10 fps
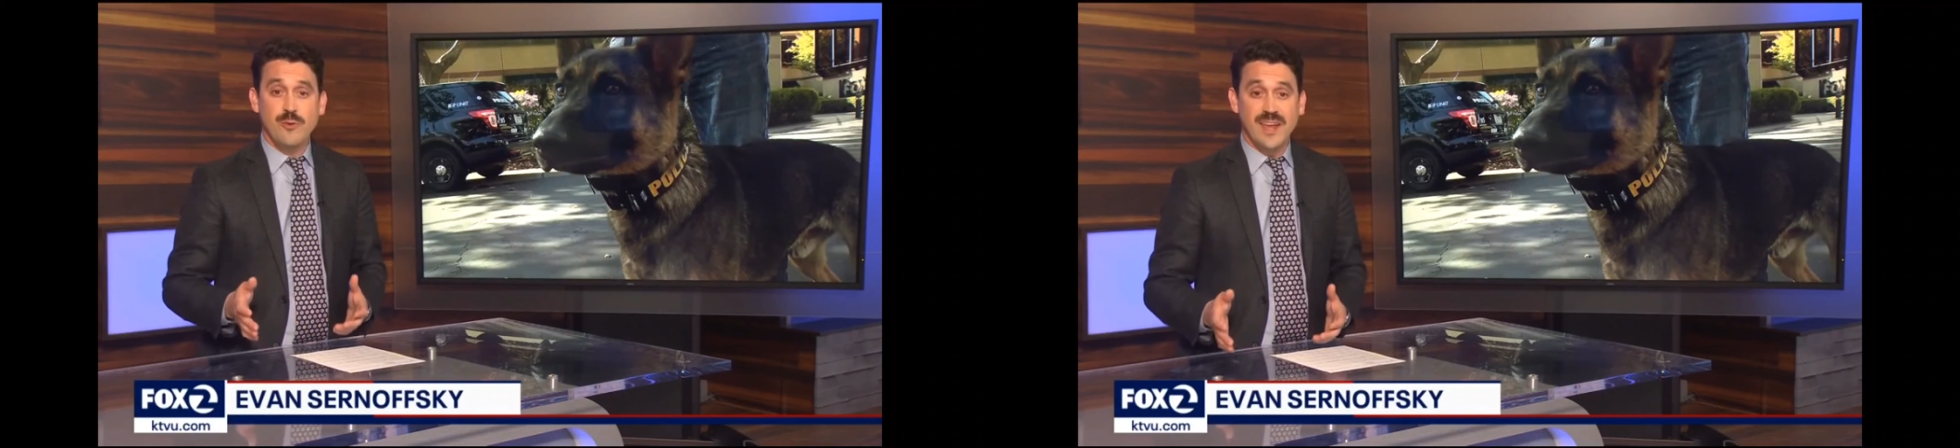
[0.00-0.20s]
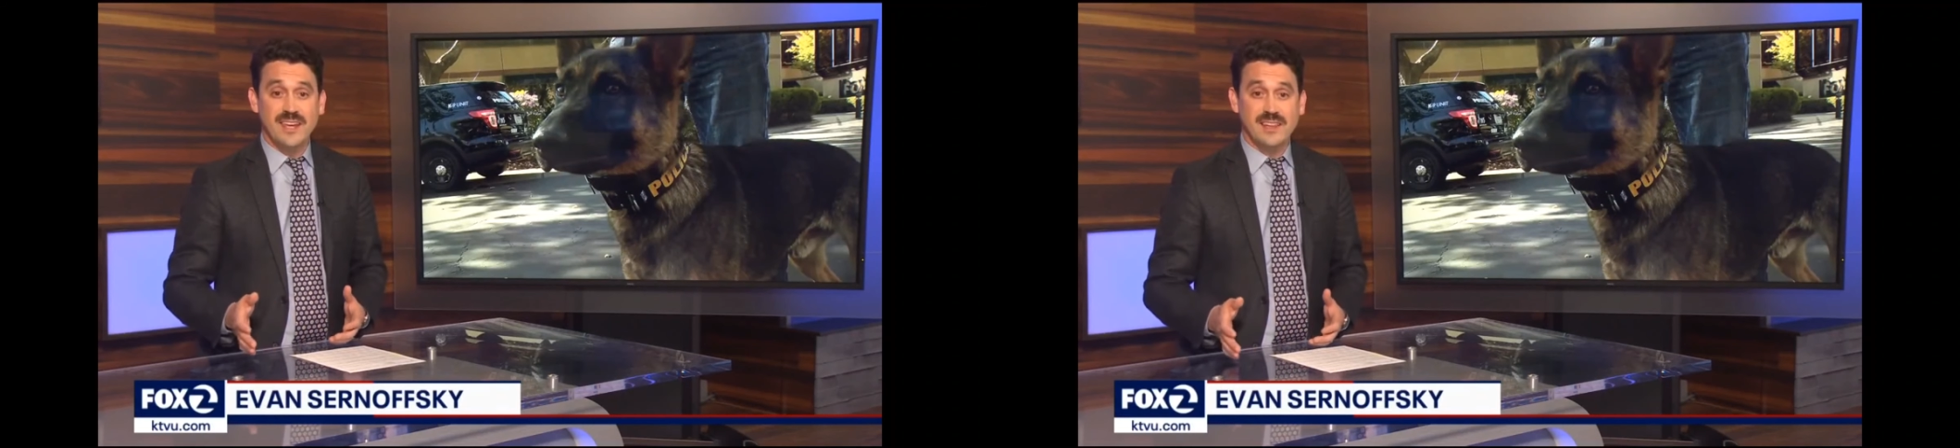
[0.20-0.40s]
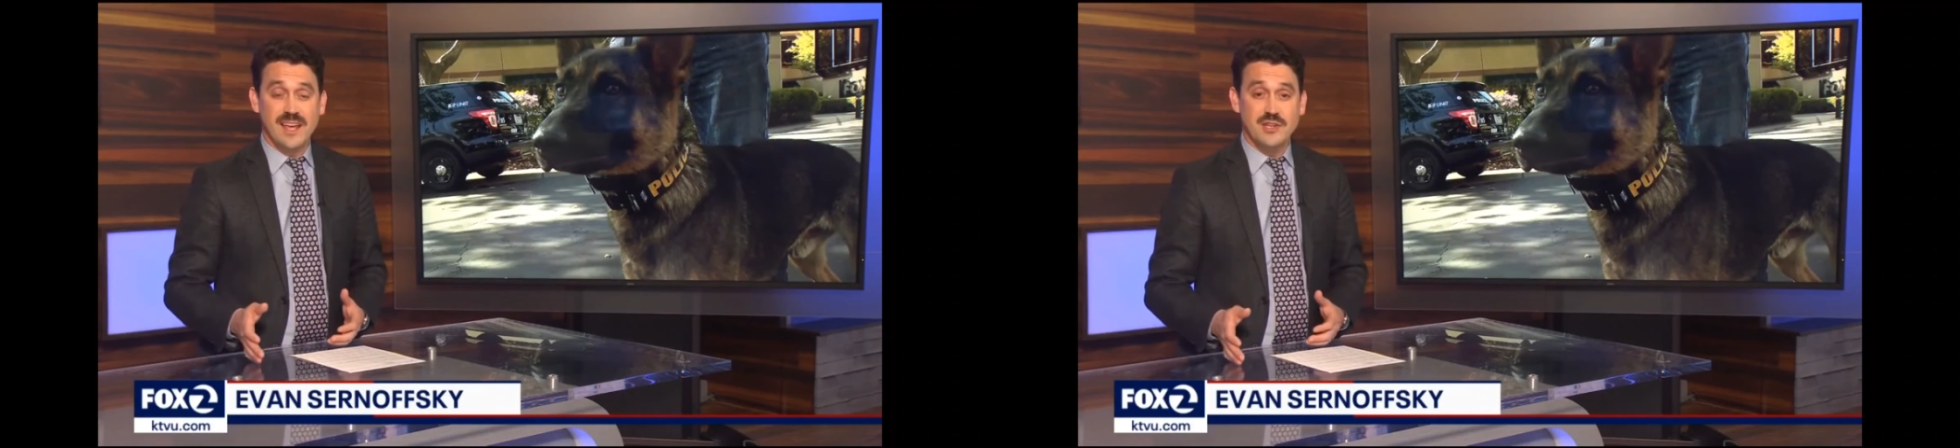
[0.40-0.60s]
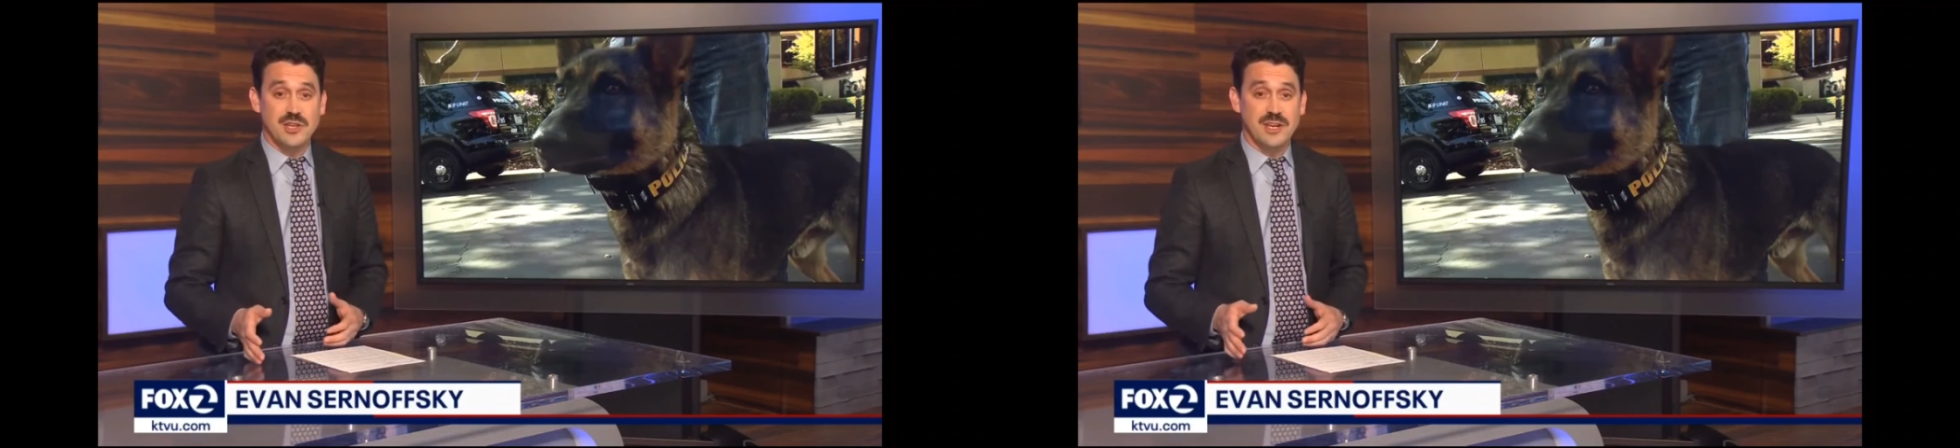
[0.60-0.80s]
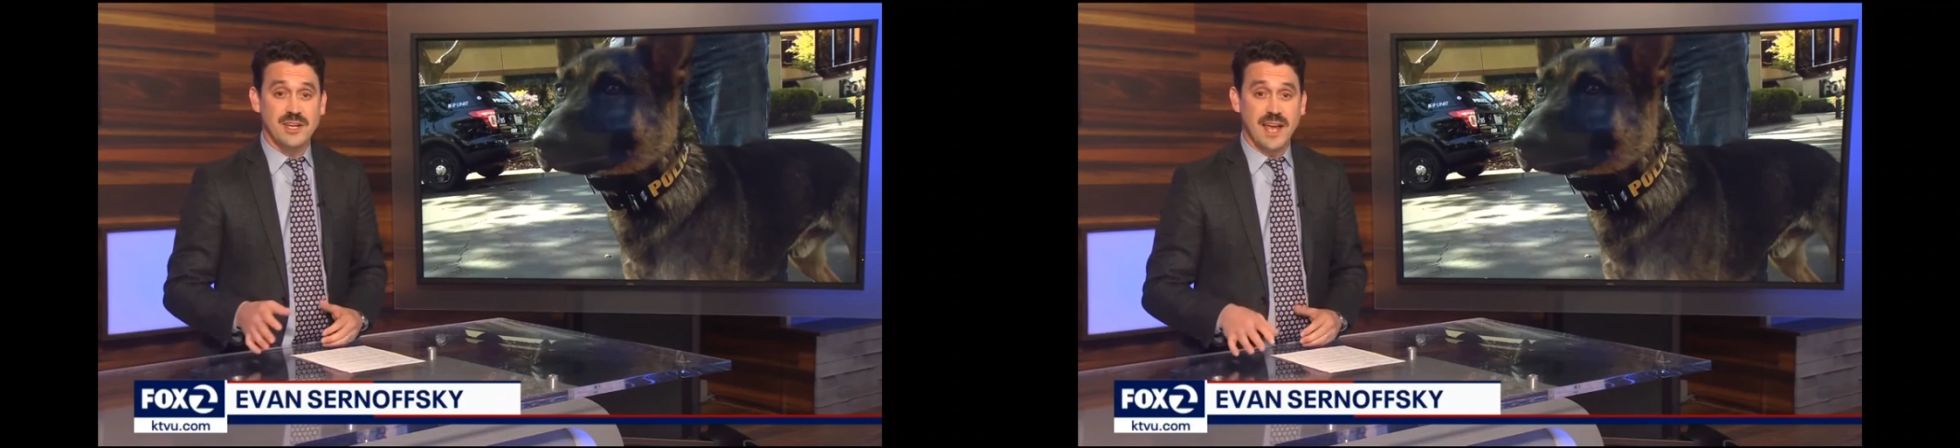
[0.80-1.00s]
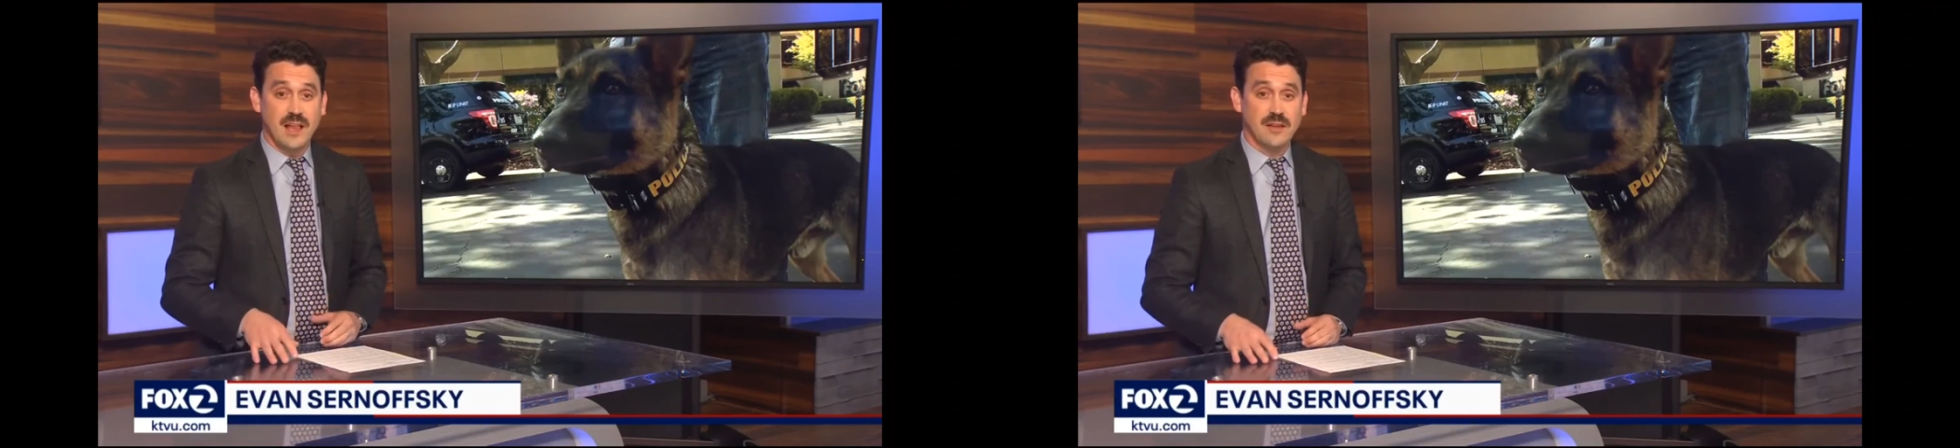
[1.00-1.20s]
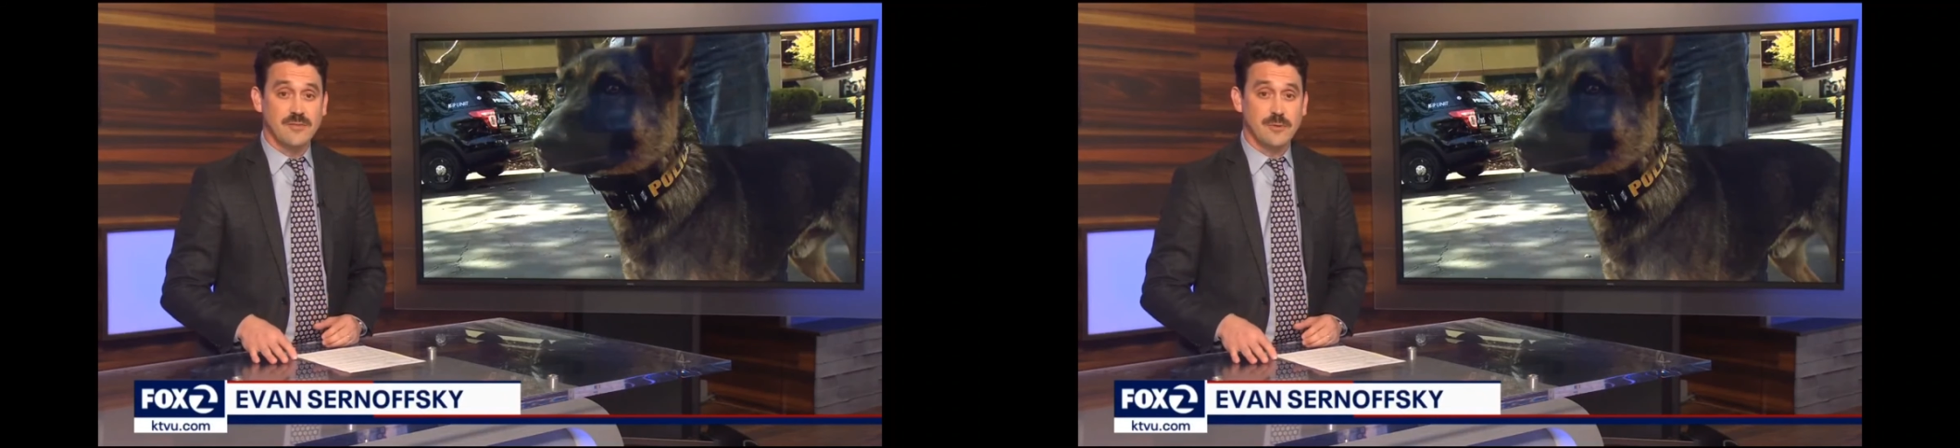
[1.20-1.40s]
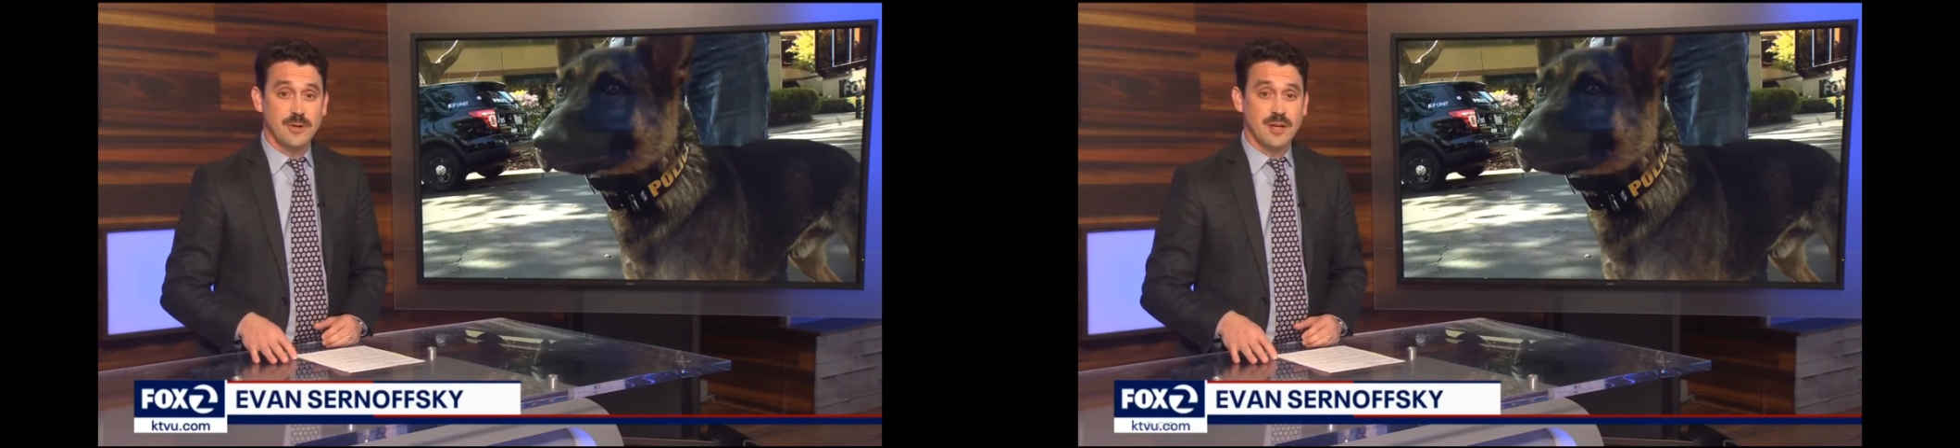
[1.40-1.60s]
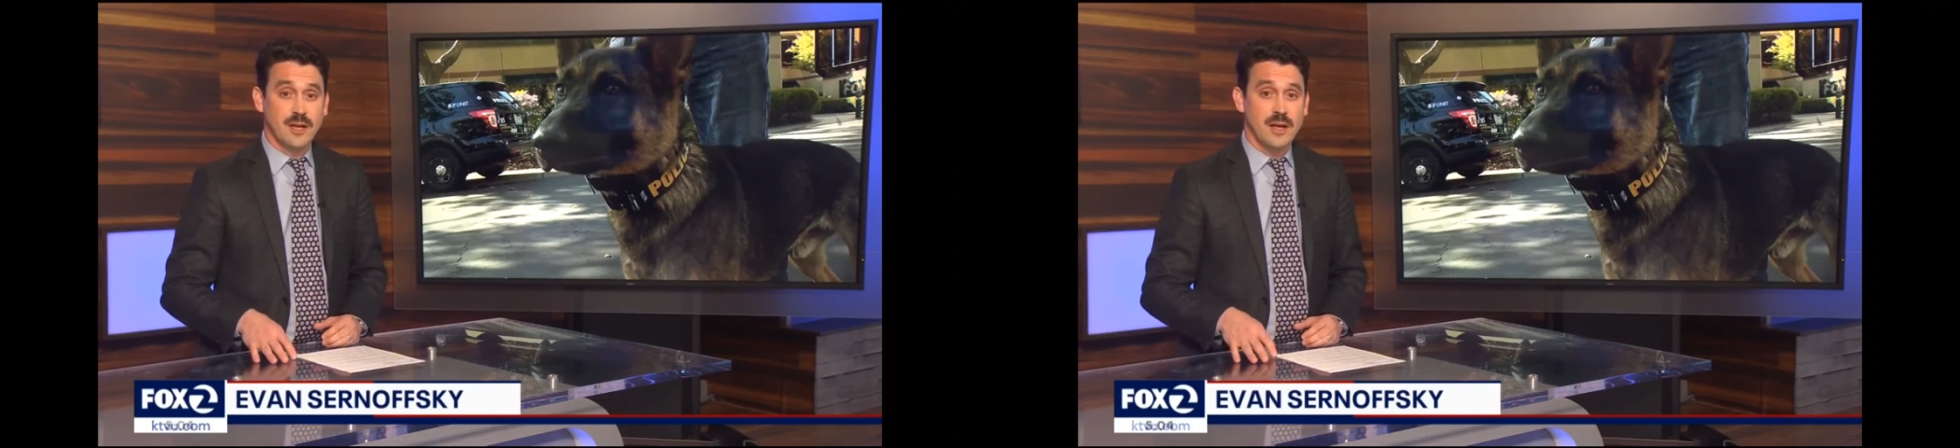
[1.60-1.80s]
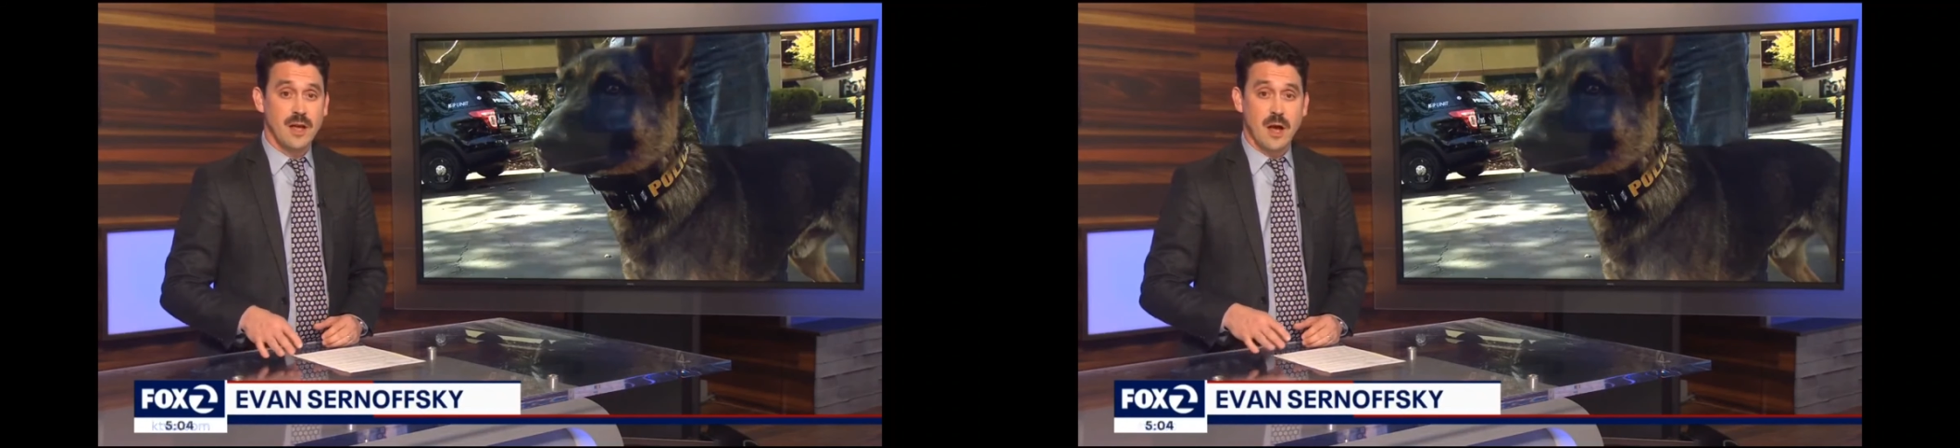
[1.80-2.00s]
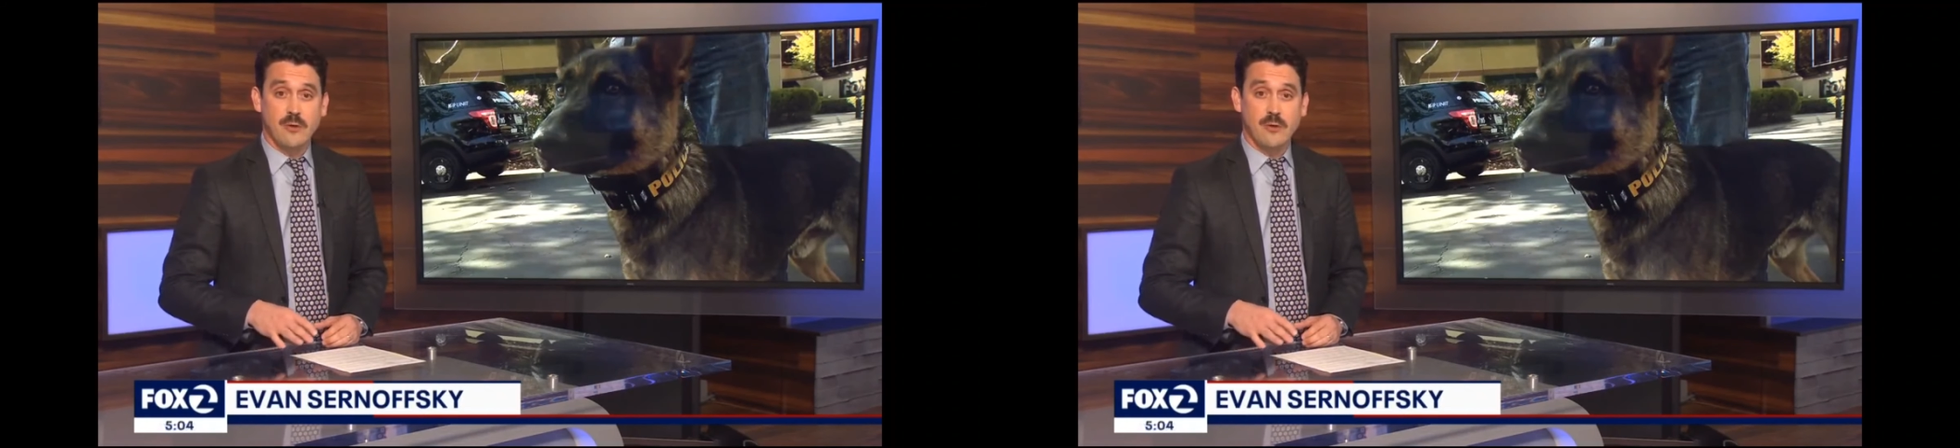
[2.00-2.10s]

regulation in California